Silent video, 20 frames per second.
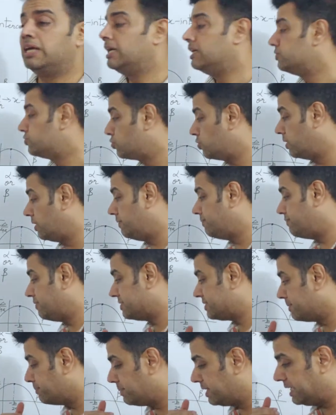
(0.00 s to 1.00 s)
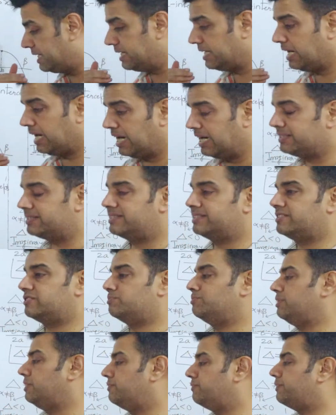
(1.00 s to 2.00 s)
So if somebody
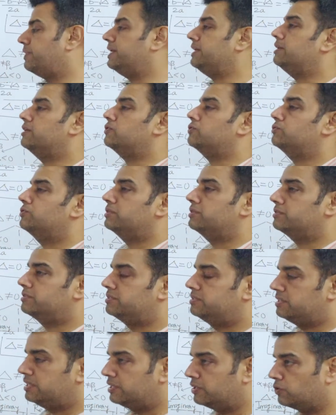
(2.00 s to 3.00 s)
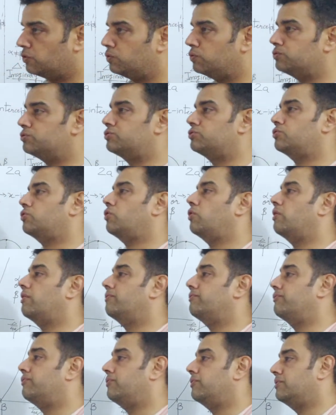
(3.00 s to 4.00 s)
asks me, find out the zeros
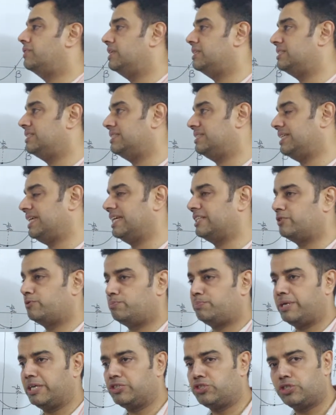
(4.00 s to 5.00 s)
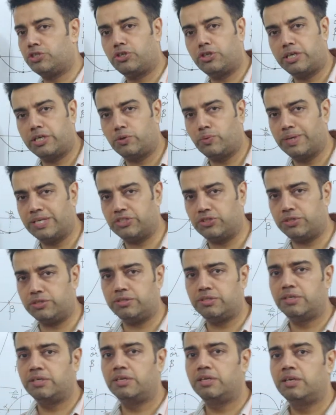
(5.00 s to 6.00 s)
of this expression or
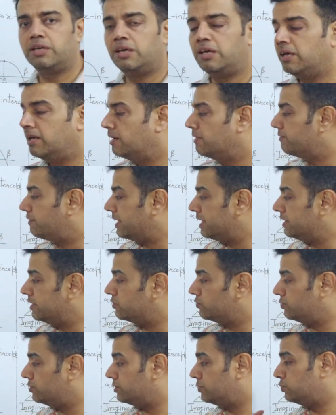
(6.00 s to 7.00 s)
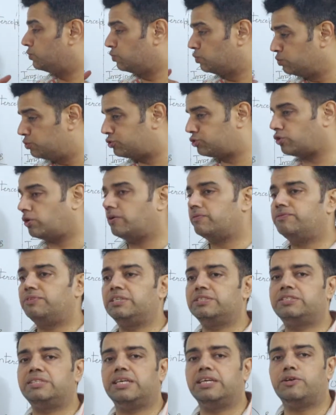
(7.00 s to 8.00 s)
equation, find out the roots of
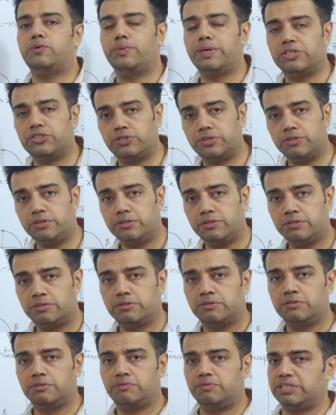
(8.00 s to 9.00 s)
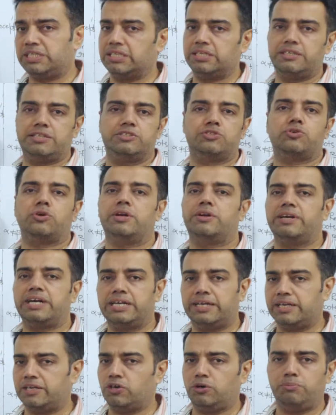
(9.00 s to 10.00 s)
this equation, whether it is
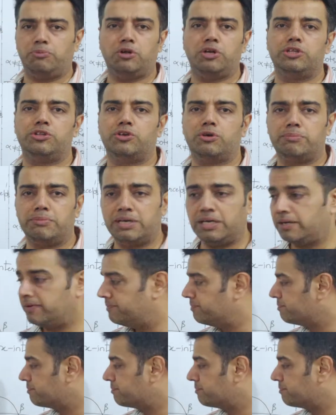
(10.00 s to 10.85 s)
quadratic or polynomial,